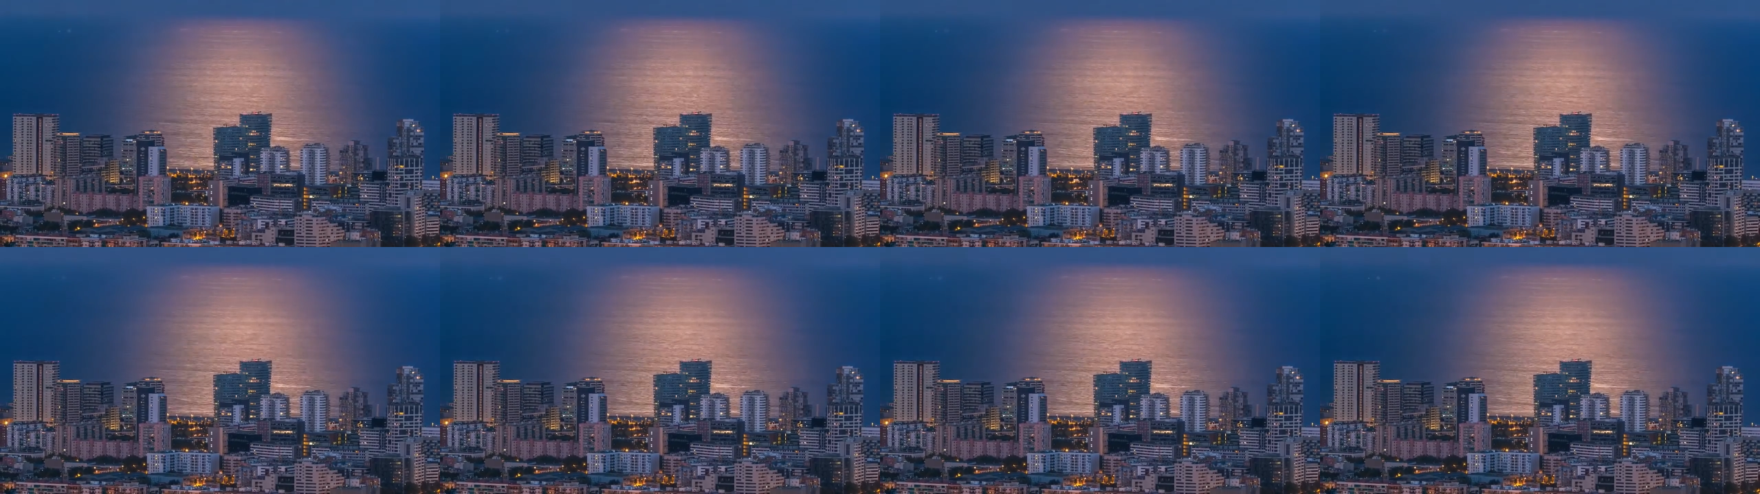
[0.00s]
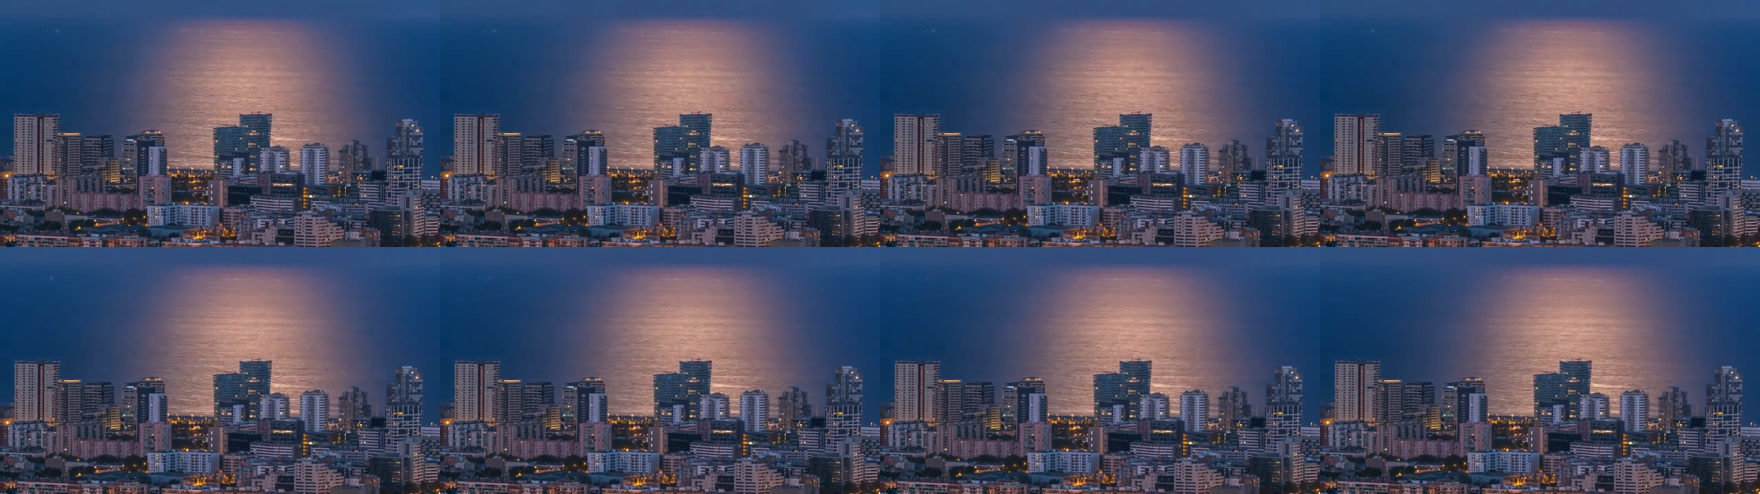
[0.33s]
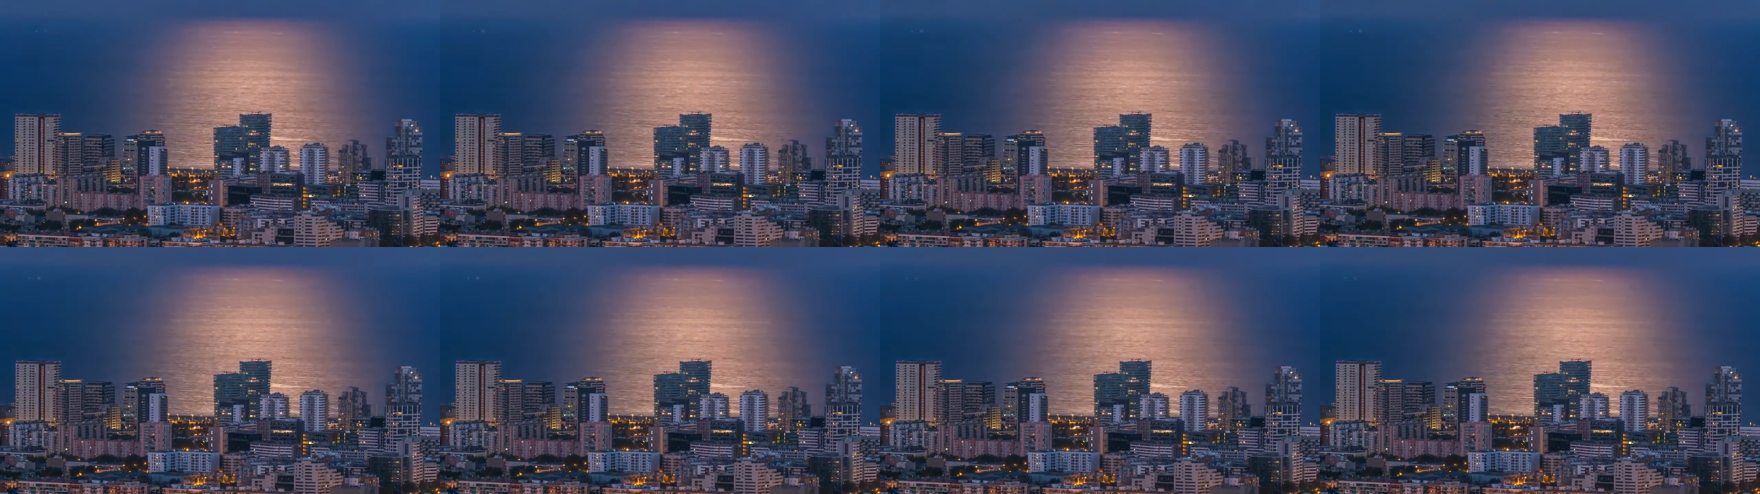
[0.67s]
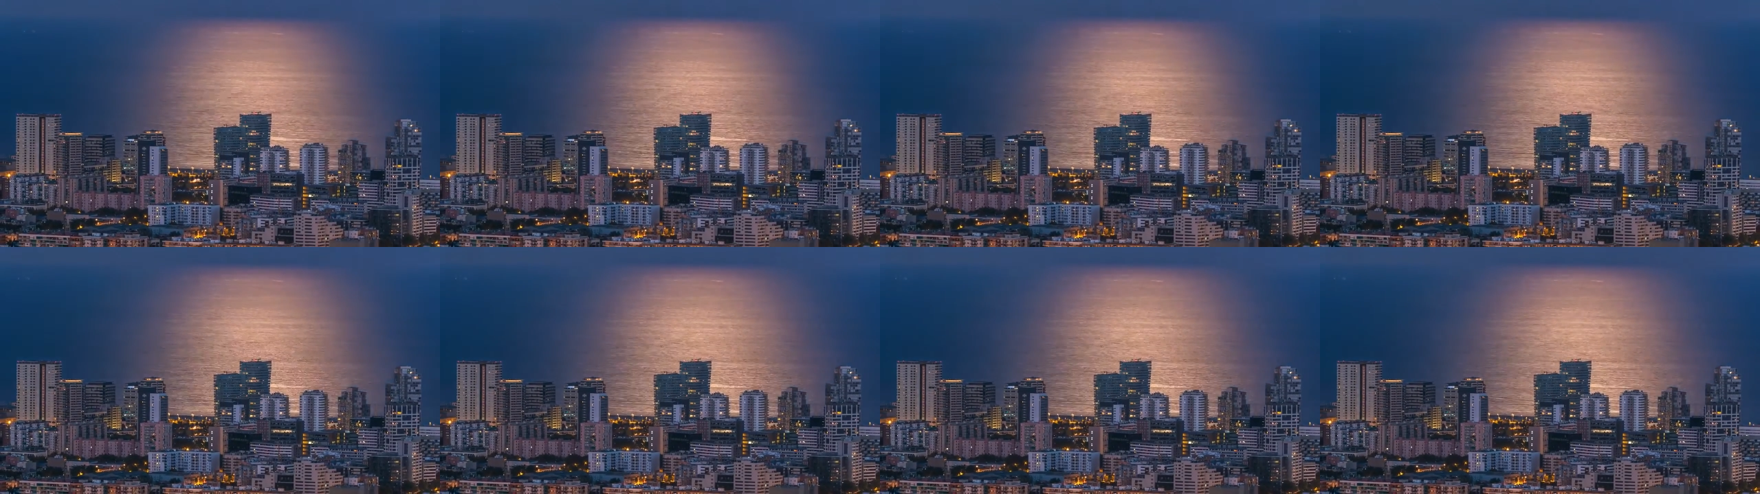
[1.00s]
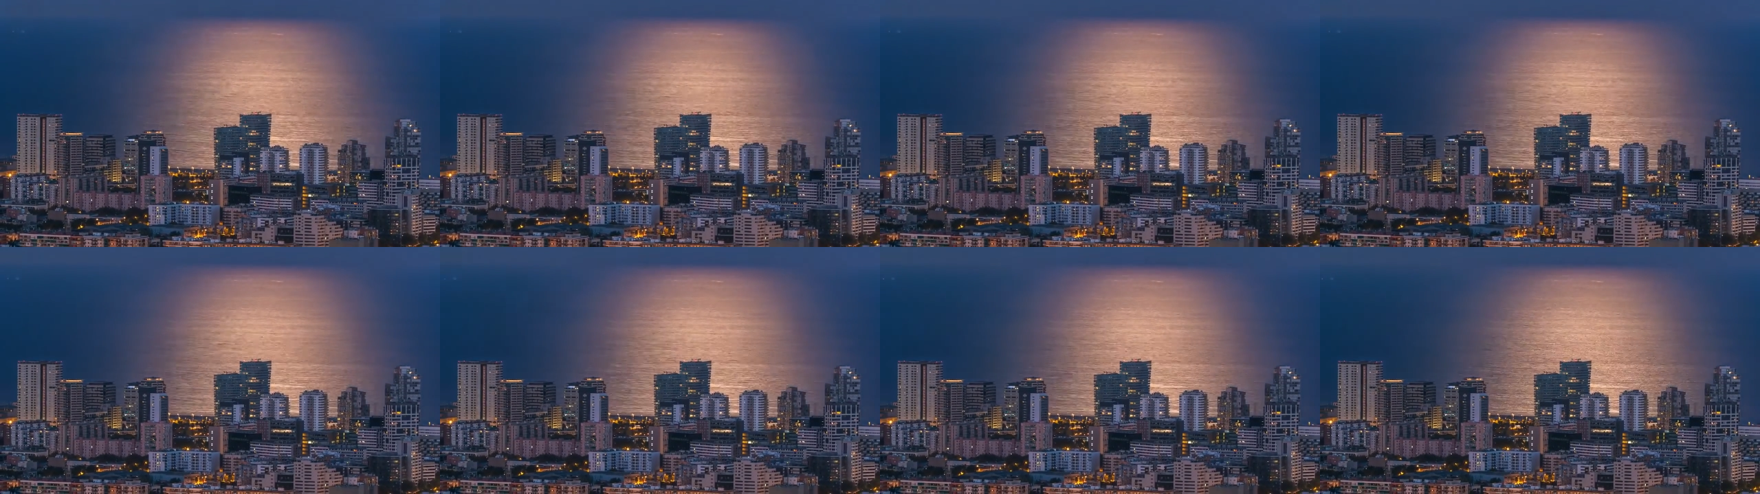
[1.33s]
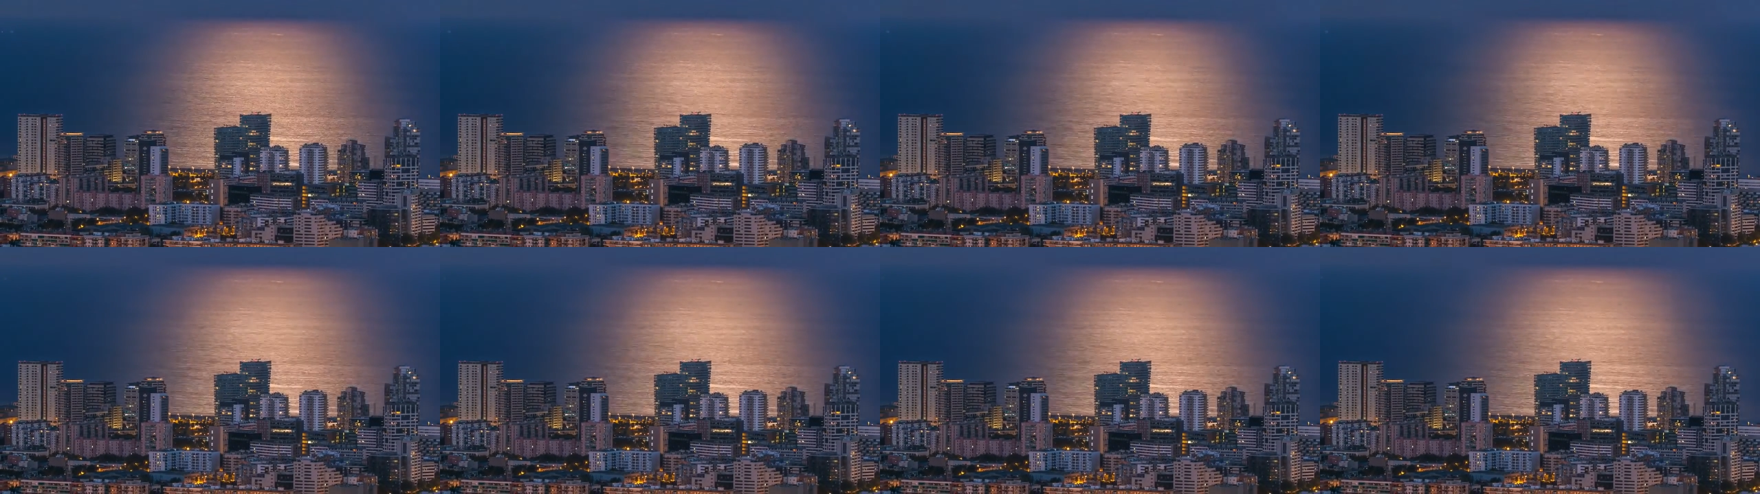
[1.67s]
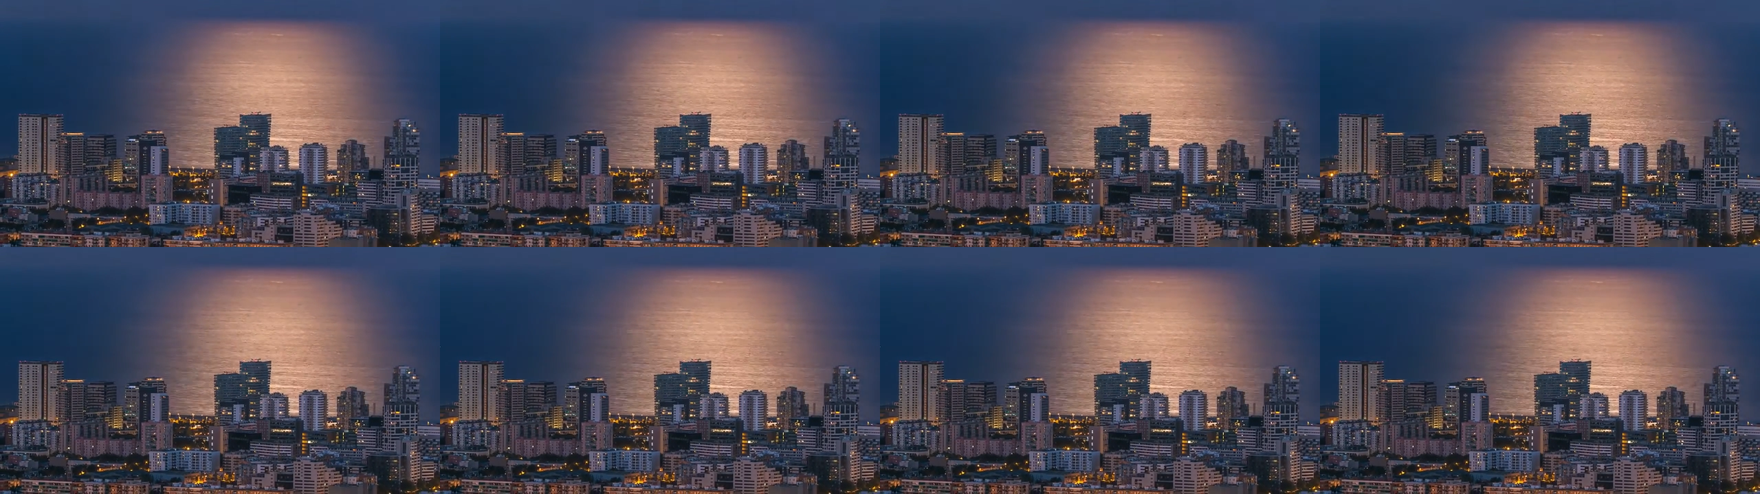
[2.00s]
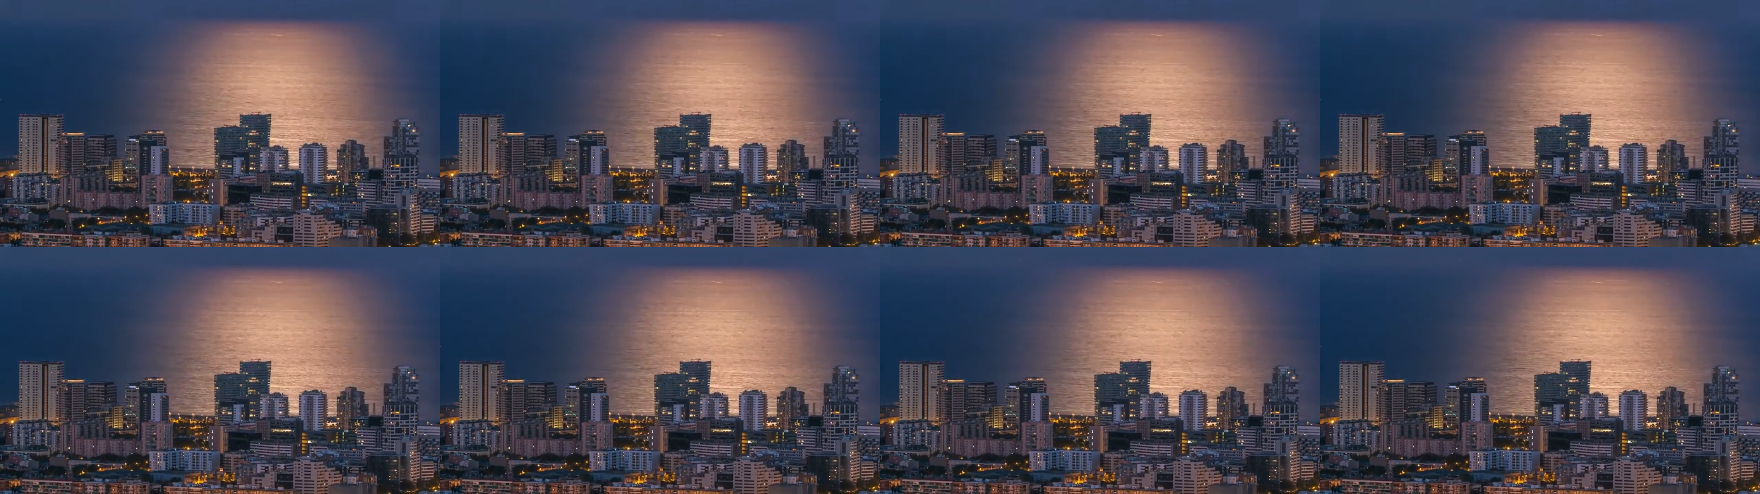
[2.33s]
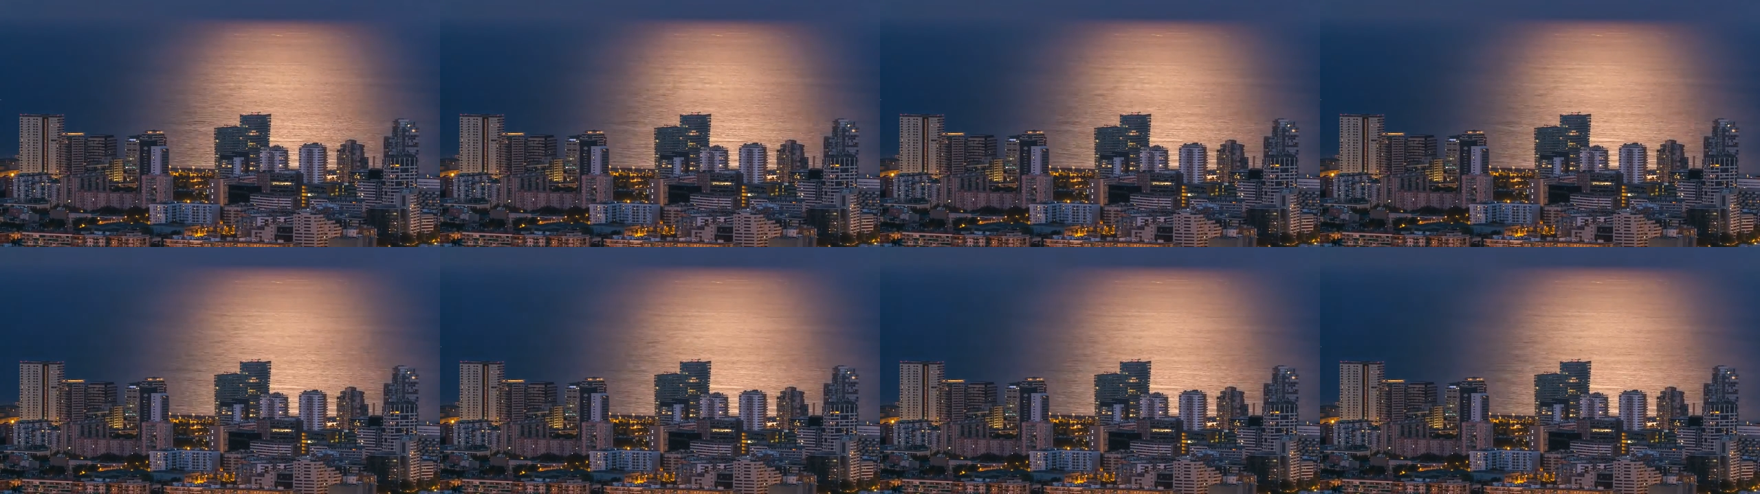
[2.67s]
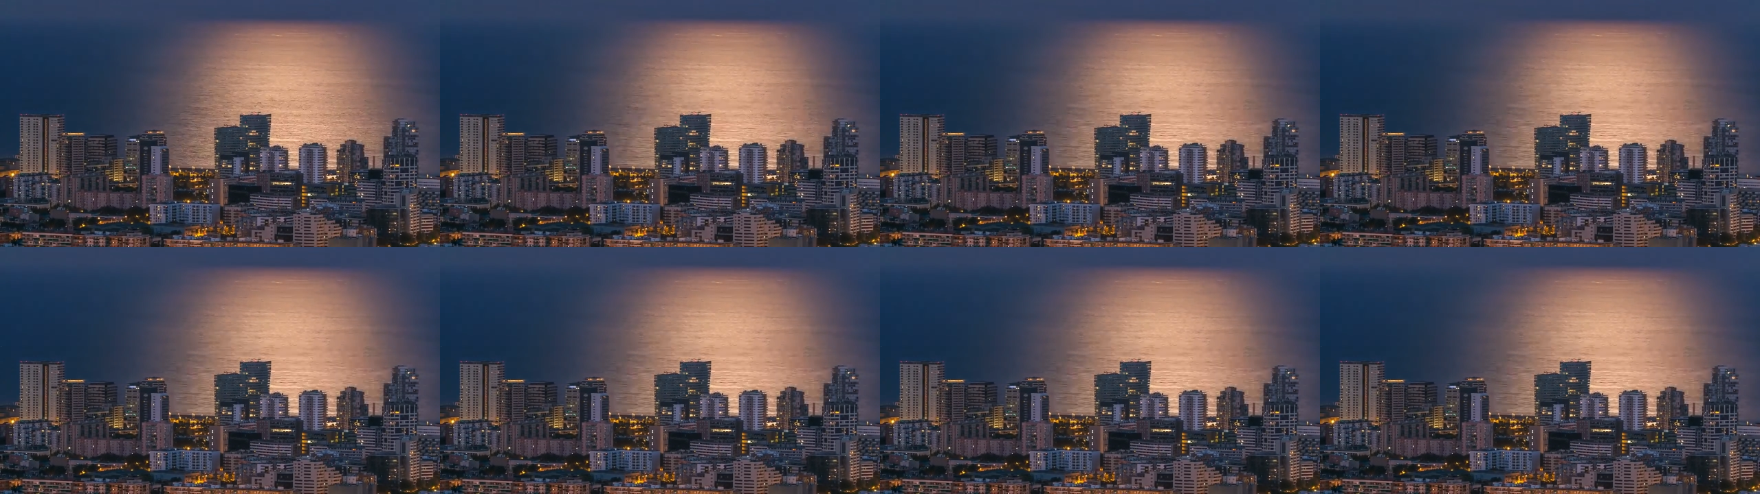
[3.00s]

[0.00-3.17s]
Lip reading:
No face is visible, so there are no lips to read.